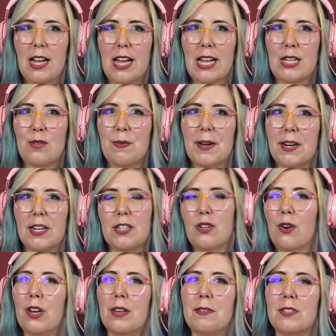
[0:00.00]
it's very
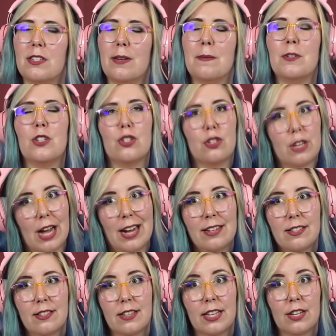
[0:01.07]
annoying when someone just
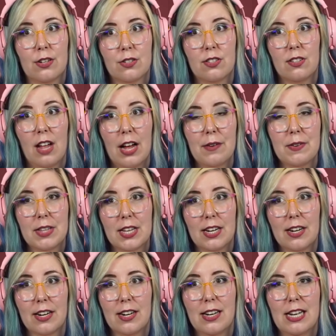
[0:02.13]
constantly goes along with
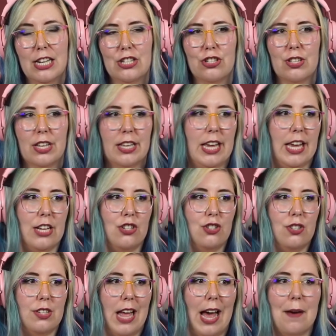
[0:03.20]
her. She's like, can't
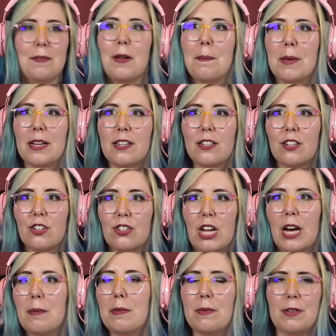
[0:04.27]
you just have an opinion or
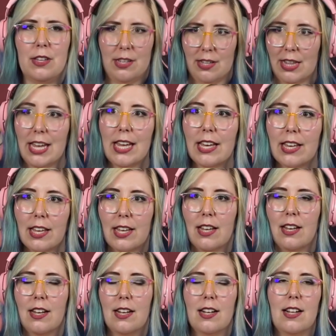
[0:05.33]
tell me what you think?
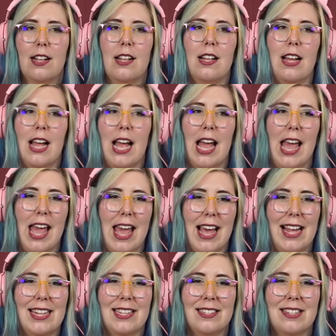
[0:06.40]

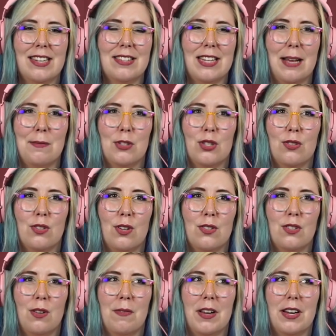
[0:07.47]
And at the same time, she was
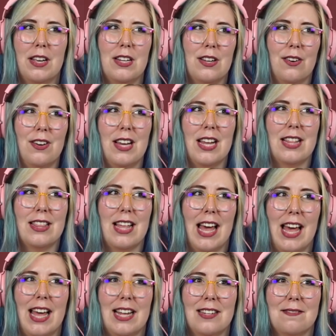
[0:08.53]
also very annoyed
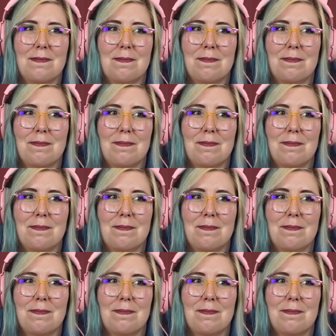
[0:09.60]
that